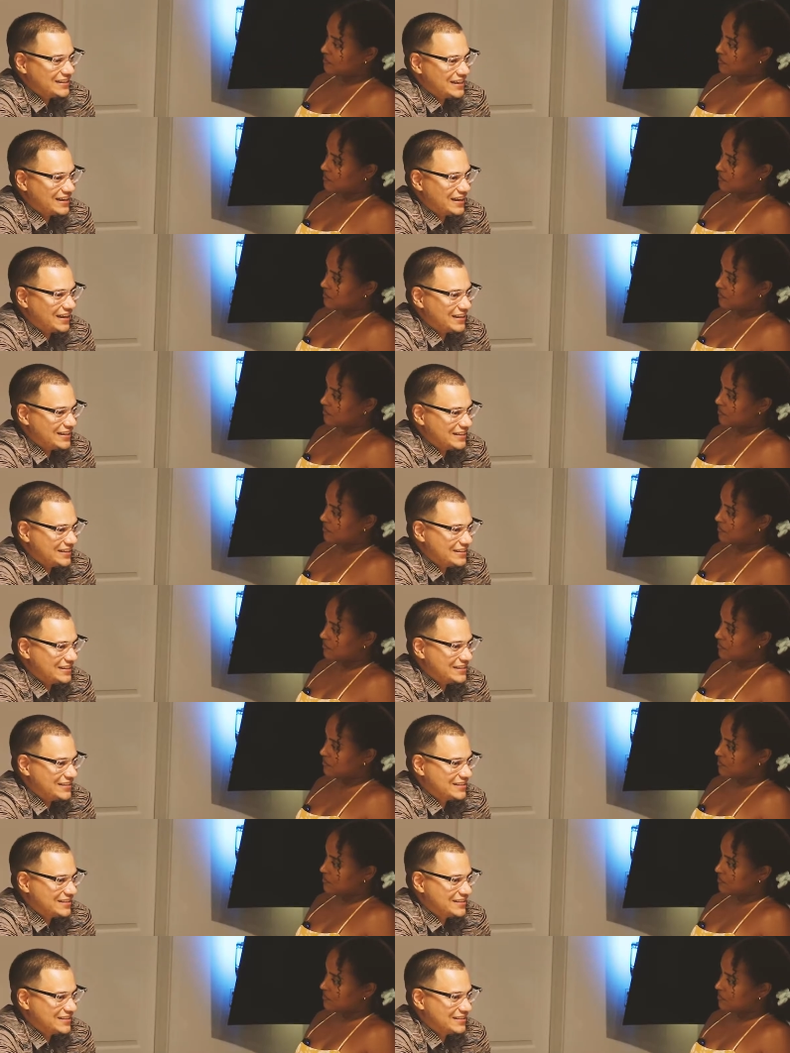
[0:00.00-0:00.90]
Speaker 1: it
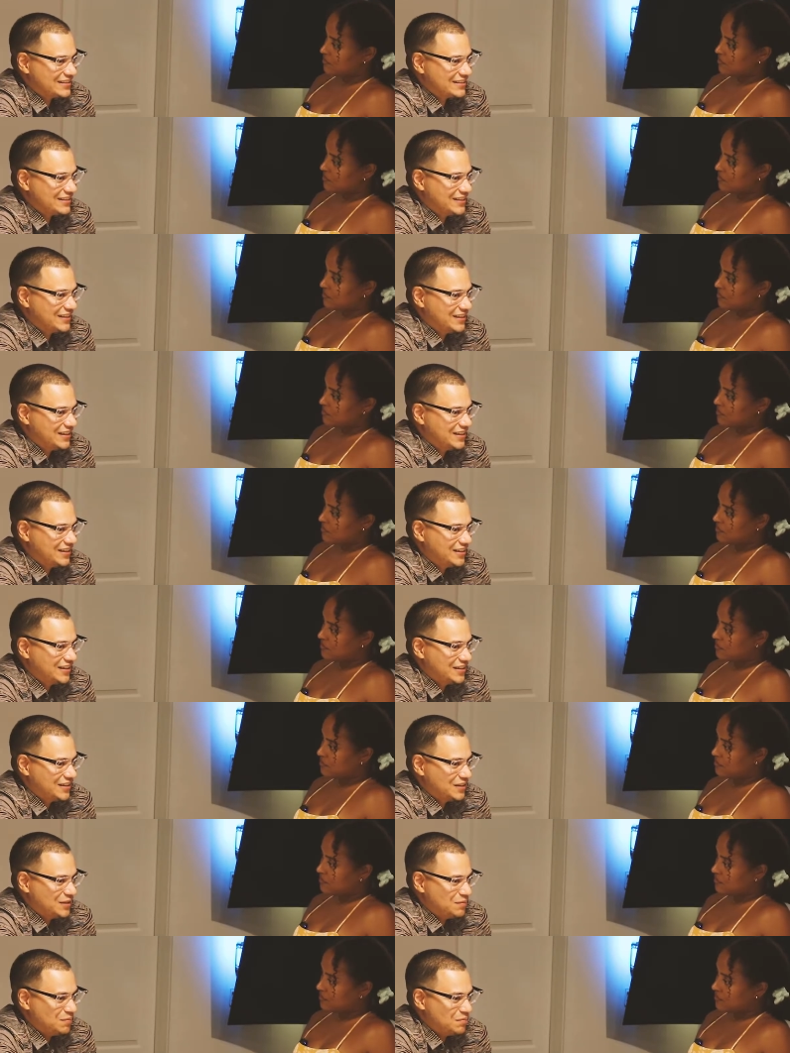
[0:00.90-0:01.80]
as
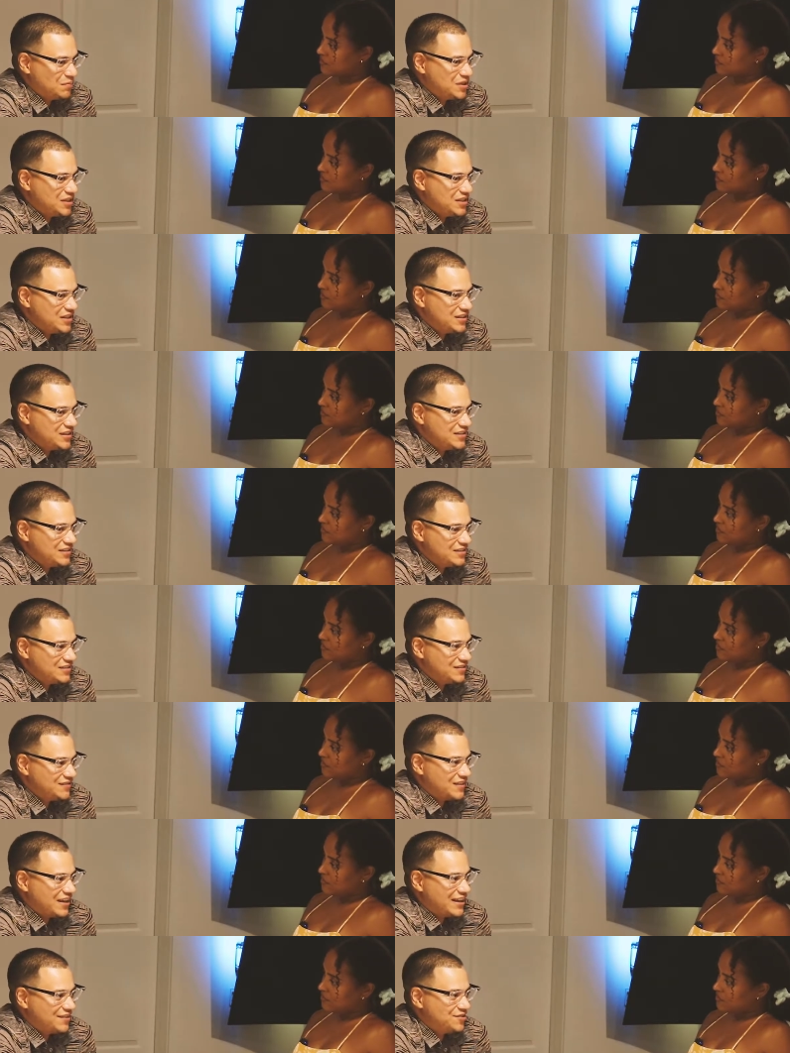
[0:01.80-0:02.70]
me
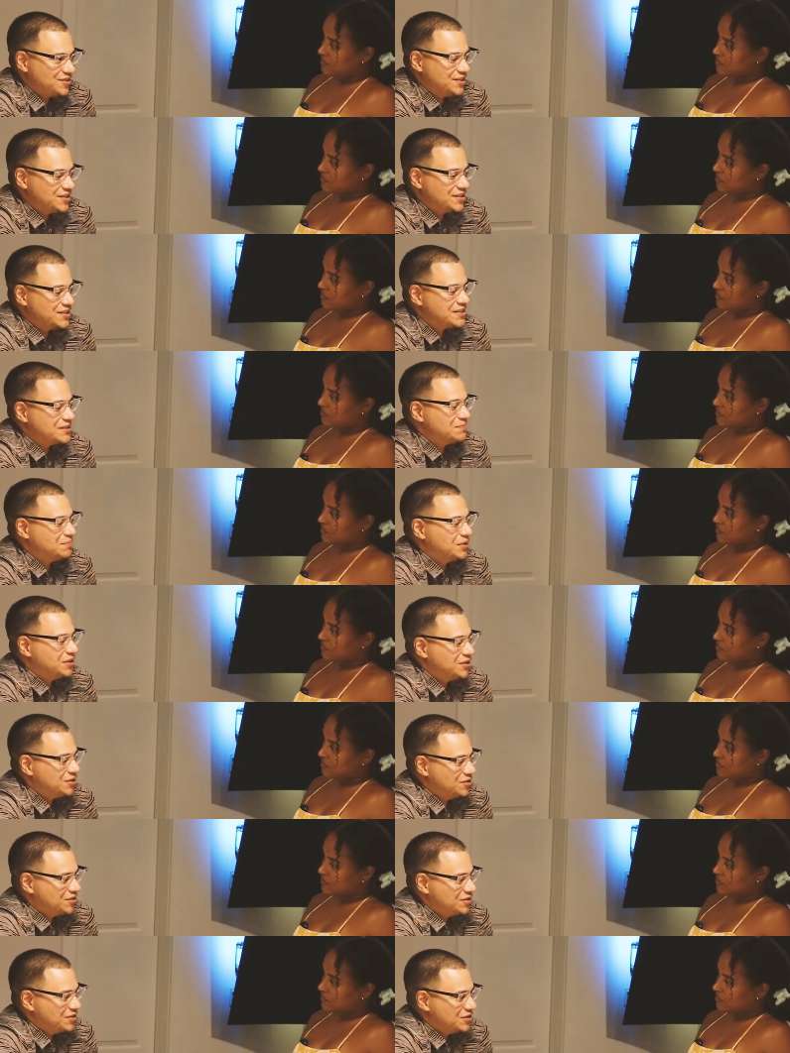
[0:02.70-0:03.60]
having an
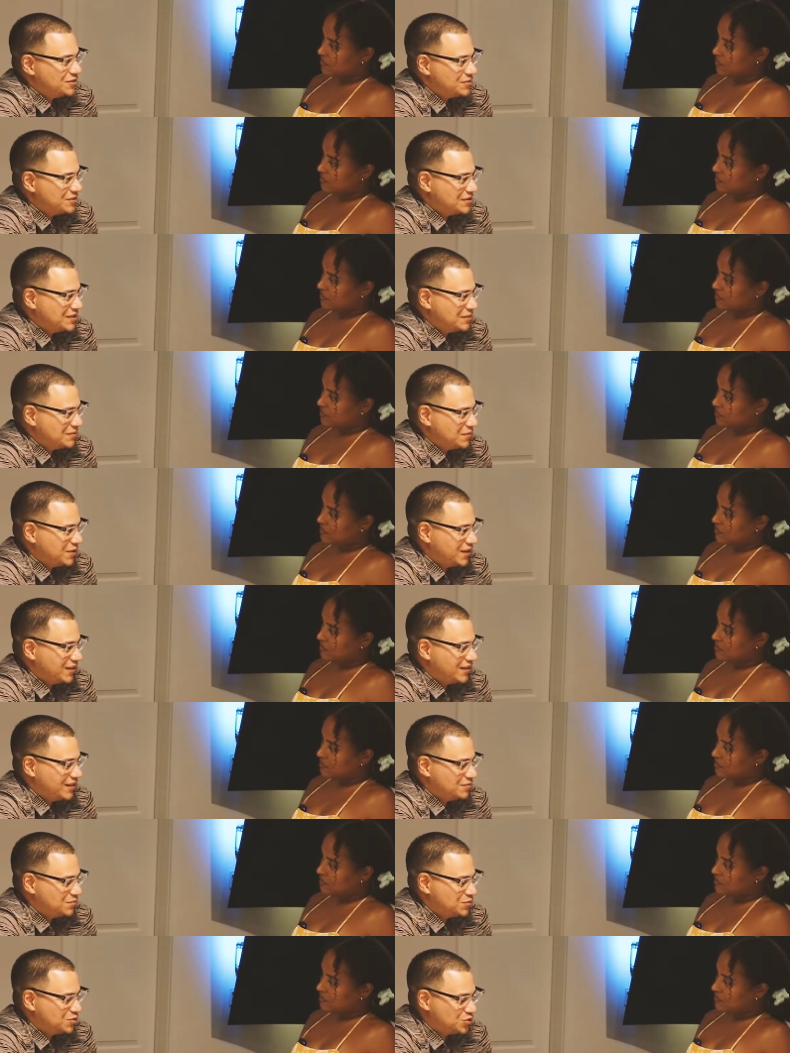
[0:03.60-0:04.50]
experience with somebody
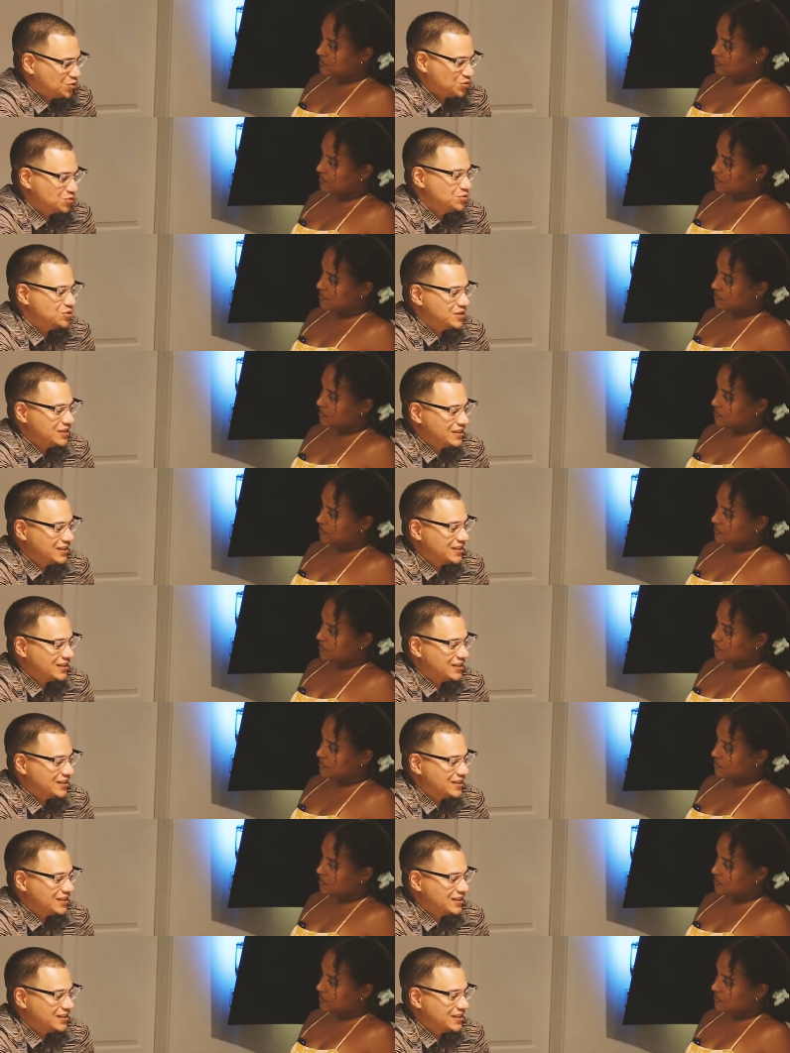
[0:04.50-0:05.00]
I'm truly